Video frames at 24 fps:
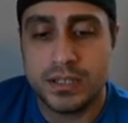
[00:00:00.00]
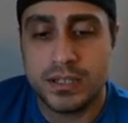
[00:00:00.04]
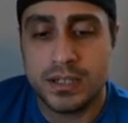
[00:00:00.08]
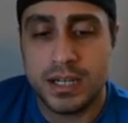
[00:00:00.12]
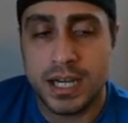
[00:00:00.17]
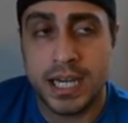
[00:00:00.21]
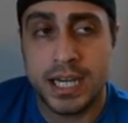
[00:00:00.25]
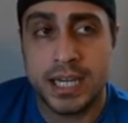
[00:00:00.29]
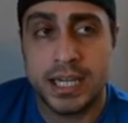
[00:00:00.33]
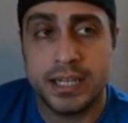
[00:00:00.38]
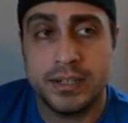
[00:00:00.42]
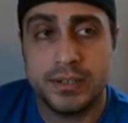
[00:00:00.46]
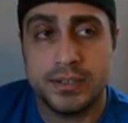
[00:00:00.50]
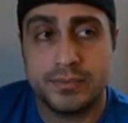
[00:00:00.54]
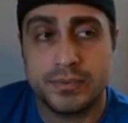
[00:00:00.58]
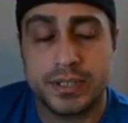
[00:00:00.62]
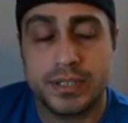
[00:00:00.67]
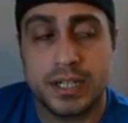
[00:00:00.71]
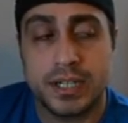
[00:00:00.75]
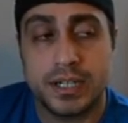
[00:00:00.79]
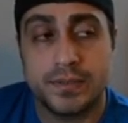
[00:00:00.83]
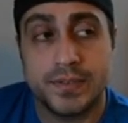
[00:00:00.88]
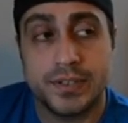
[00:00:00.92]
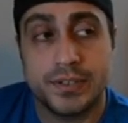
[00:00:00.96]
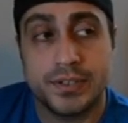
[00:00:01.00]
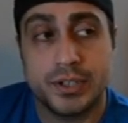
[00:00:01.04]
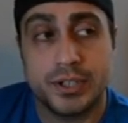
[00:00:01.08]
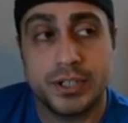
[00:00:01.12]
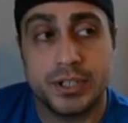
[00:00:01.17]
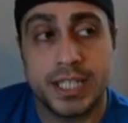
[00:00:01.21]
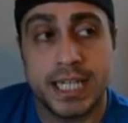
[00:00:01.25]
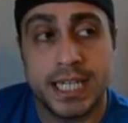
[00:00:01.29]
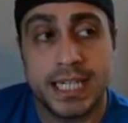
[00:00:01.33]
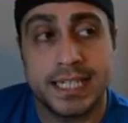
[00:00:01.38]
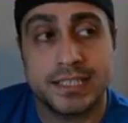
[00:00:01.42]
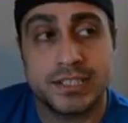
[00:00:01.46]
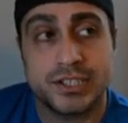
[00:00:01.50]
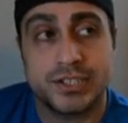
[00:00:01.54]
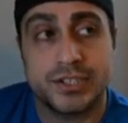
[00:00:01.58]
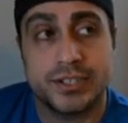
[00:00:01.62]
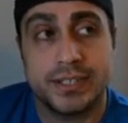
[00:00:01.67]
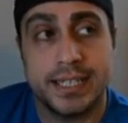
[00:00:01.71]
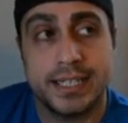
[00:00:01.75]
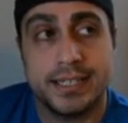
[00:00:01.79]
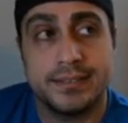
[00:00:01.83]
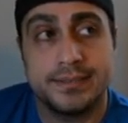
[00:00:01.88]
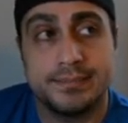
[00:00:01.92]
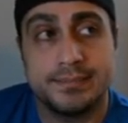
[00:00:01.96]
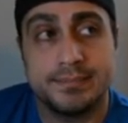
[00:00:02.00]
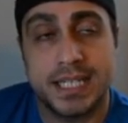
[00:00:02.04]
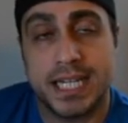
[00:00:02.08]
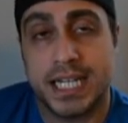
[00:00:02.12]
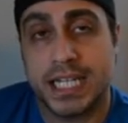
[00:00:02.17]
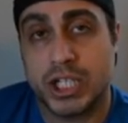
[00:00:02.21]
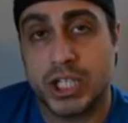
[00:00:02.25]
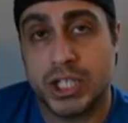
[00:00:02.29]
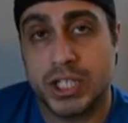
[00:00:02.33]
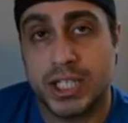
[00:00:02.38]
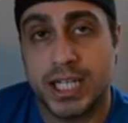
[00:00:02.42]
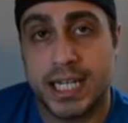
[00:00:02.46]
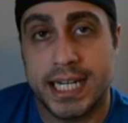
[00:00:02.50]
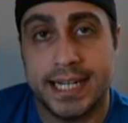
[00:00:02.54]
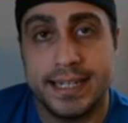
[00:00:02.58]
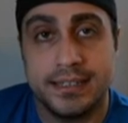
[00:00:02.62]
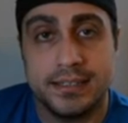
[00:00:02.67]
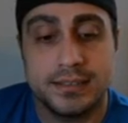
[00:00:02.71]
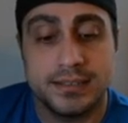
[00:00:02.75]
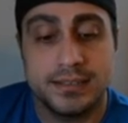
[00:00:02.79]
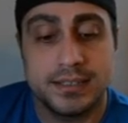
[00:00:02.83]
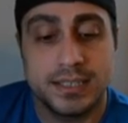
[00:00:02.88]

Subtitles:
I recovered all day yesterday, not gonna lie.